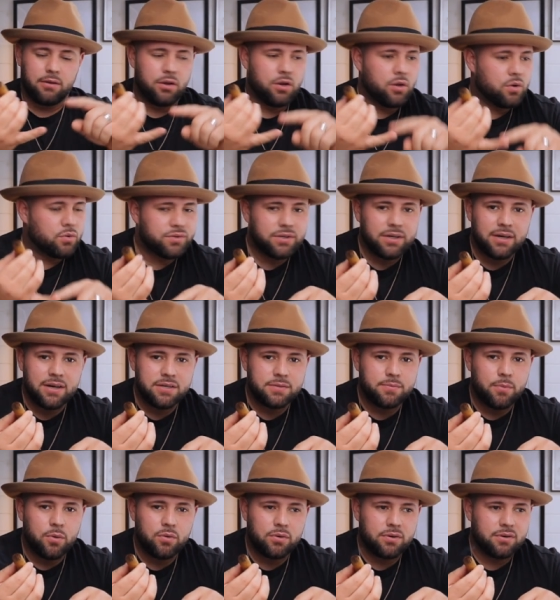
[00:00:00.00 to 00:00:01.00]
New cigar
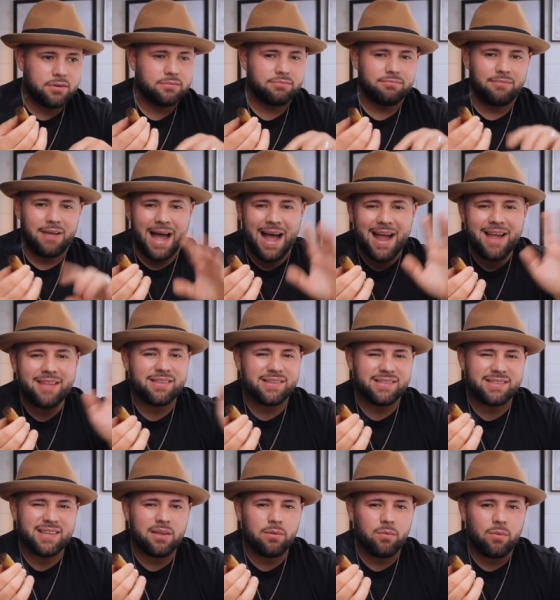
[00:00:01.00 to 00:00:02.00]
smokers, I
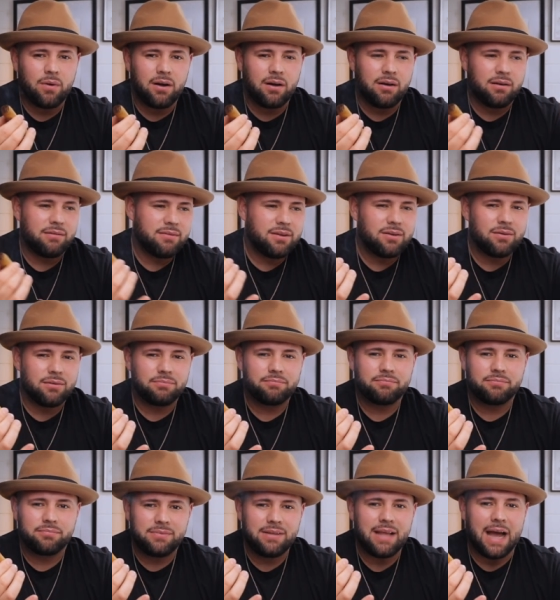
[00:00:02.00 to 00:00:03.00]
understand why, you know,
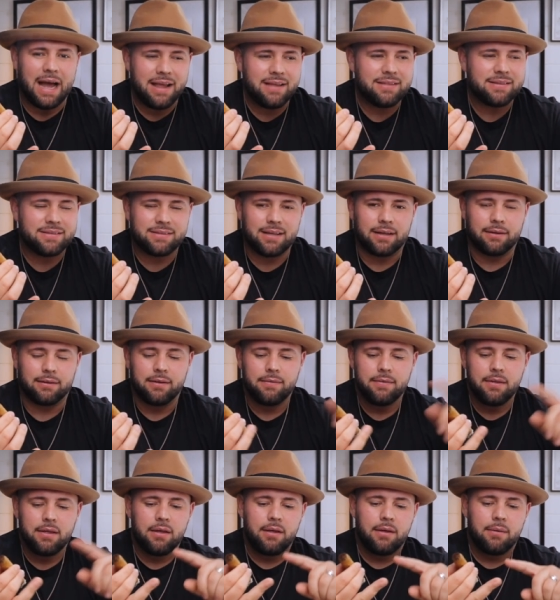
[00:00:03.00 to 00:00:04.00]
I understand.
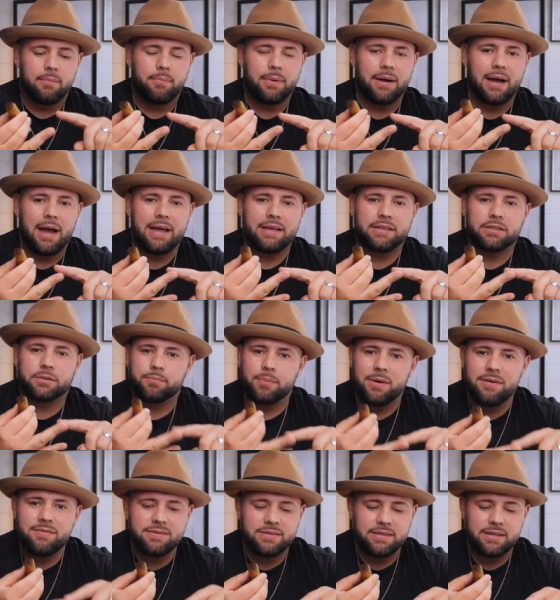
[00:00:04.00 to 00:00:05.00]
But
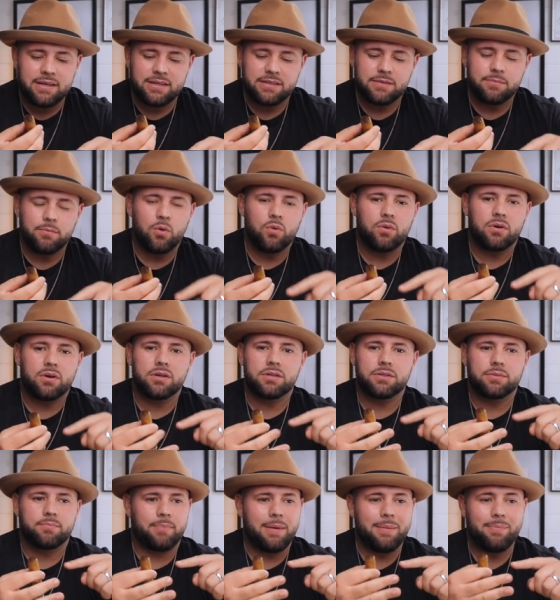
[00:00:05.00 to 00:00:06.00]
experienced cigar
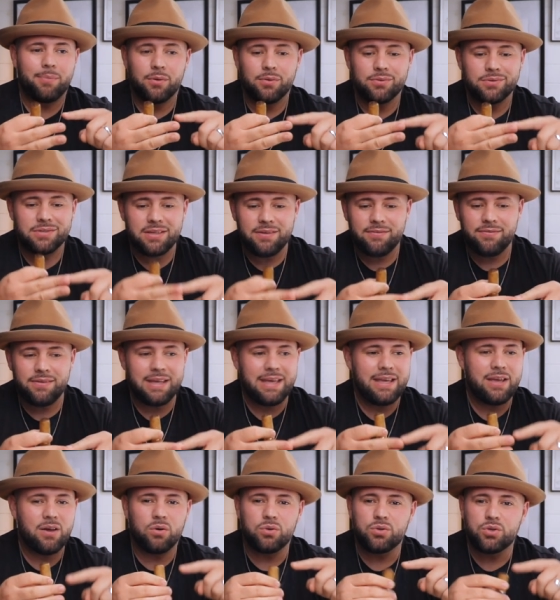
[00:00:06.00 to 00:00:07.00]
smokers, people on
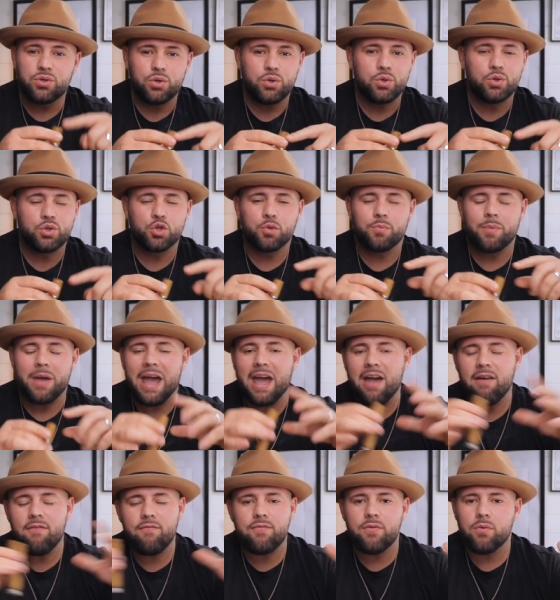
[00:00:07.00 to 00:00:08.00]
TV, on YouTube,
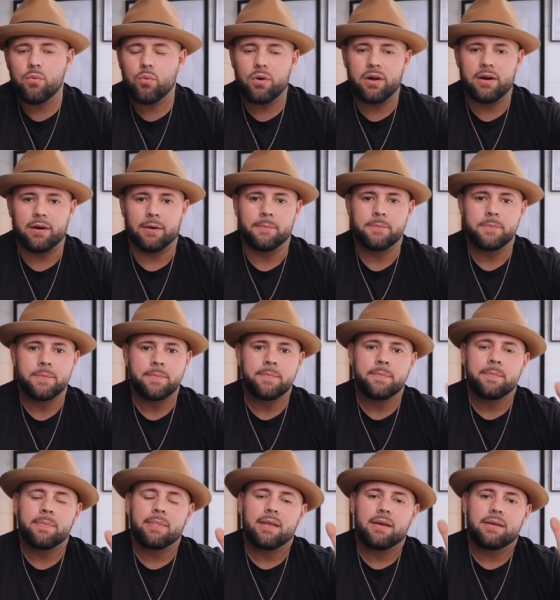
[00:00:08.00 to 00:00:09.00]
everywhere,
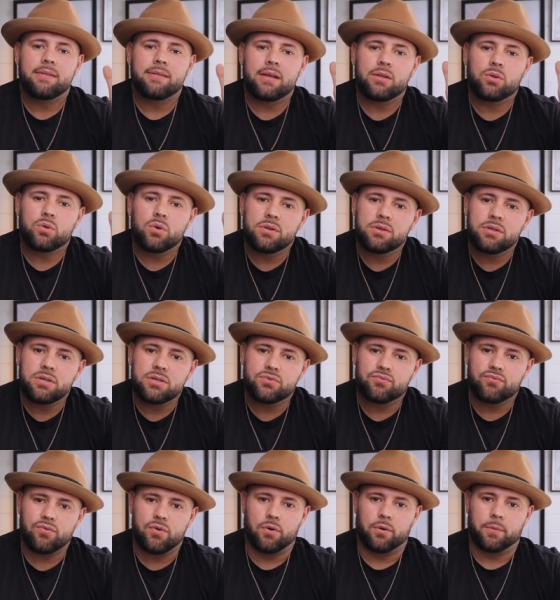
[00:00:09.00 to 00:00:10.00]
they're doing this
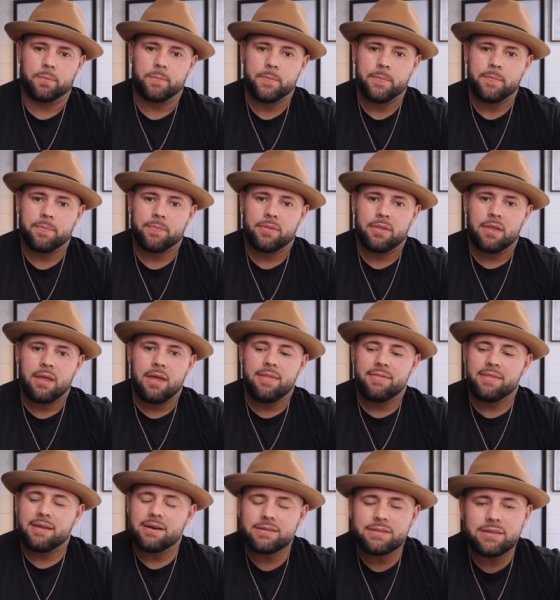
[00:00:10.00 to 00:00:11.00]
wrong.
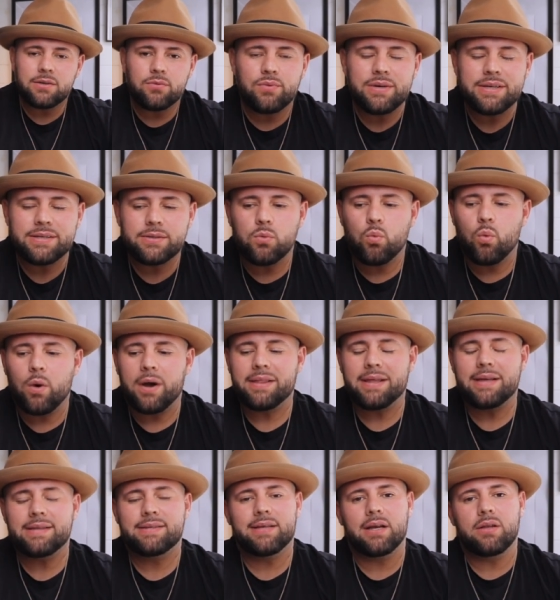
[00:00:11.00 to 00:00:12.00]
There is a reason why
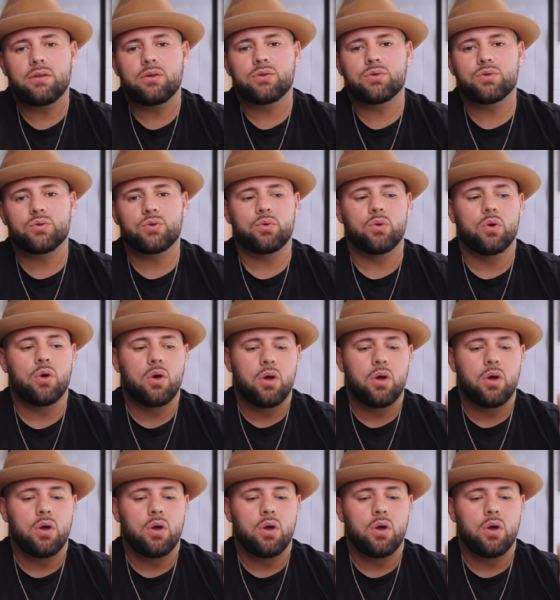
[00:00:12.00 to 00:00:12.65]
they tell you to